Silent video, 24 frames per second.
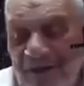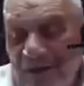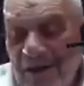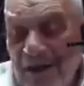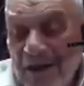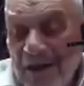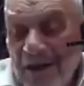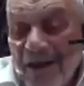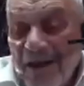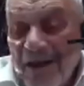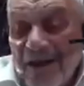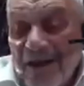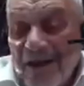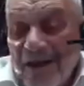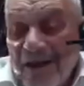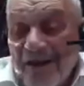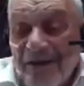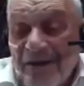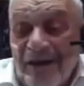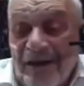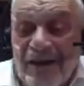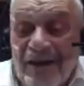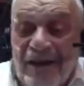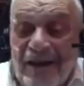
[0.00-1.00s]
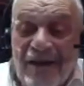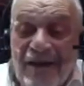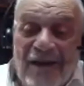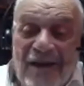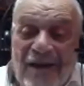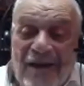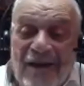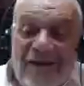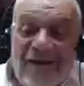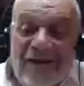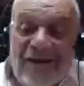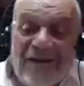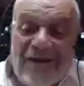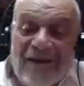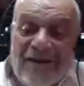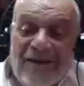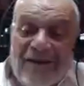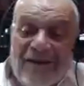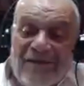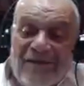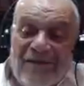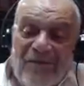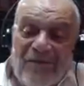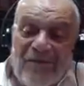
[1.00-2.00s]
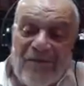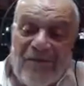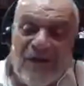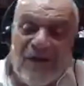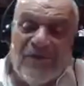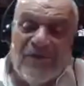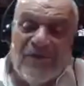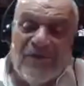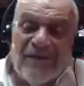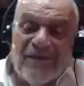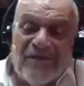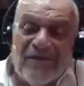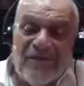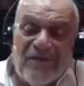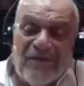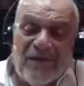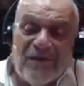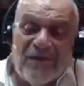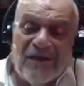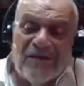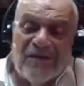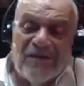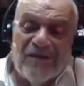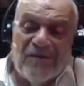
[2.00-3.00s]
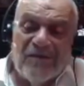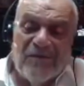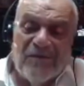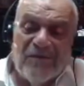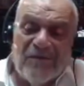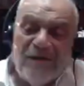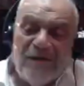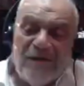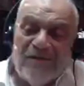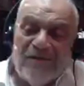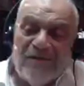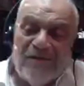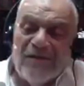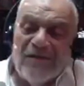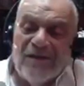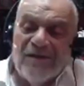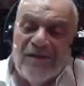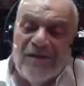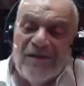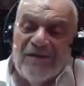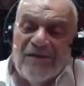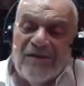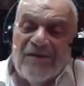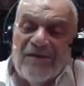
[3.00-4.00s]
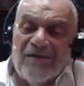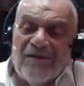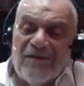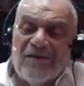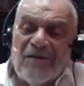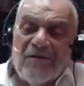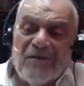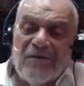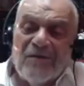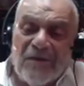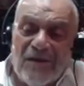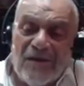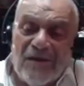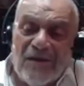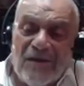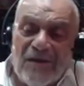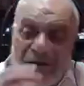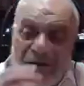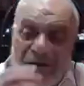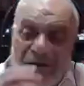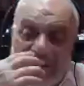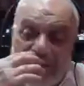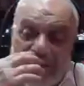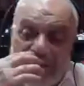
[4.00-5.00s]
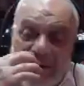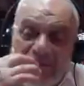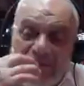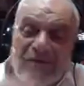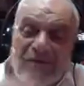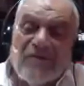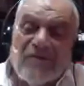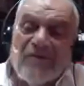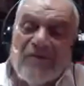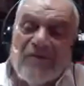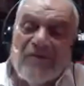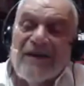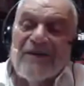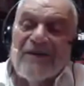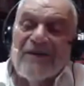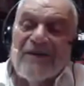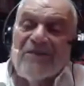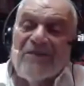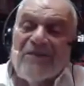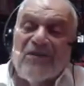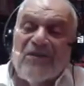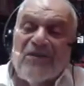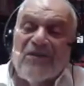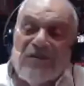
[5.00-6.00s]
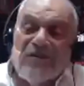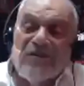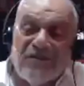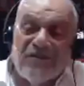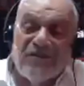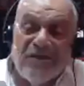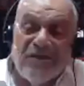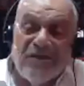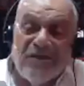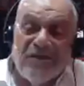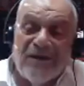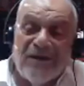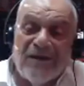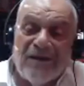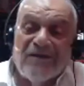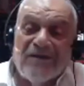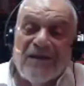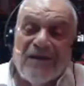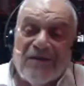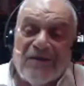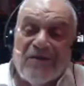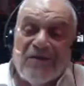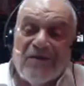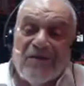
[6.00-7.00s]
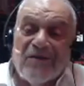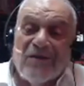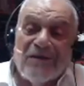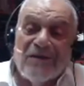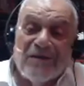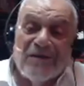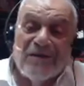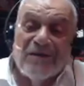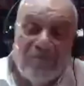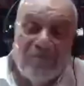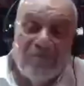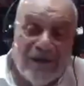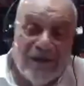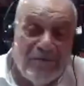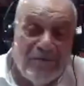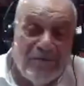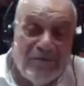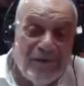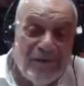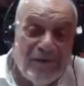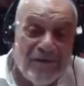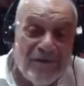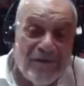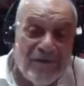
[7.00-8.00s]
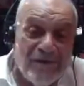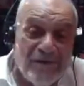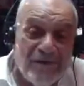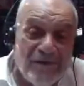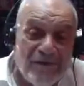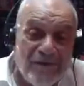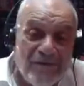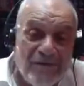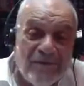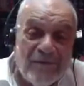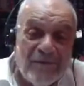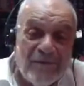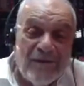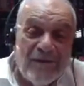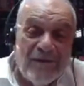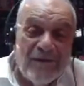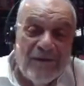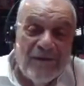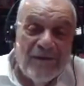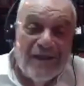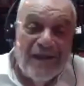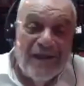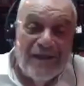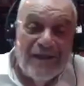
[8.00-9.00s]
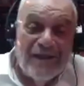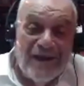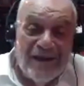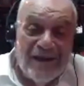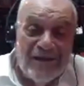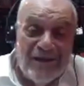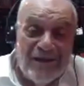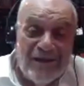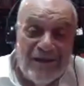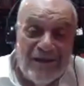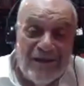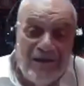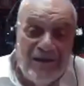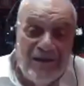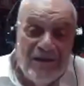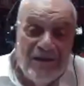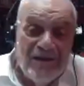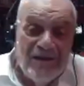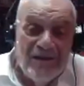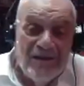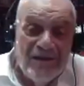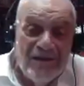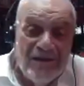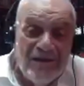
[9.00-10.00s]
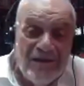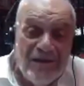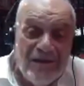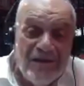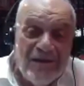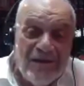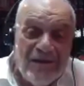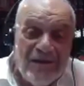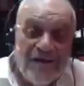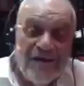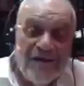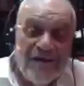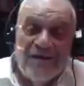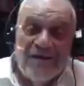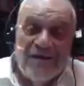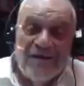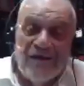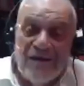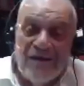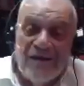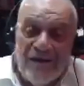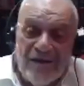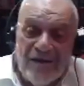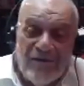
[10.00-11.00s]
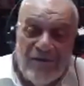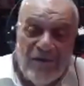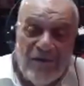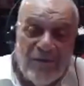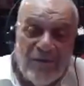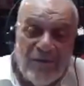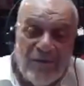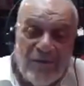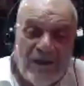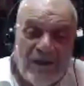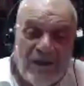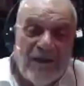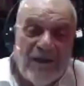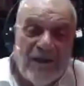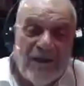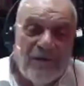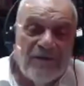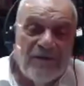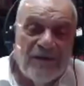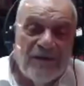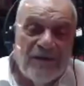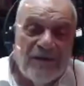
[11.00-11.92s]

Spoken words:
And I give it to my father, of blessed memory. He told me he was bar mitzvah on a Thursday morning. They called him up. He had an aliyah, and then everybody had a piece of